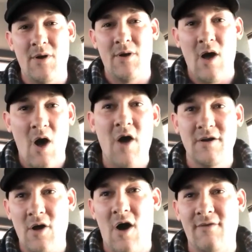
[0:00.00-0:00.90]
on
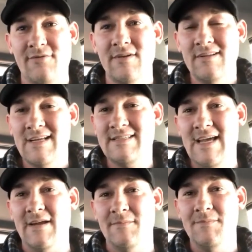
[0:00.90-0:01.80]
and off. That's
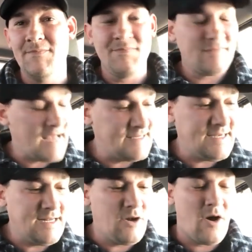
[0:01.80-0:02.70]
it. That's
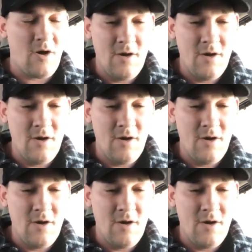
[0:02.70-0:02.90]
it at all.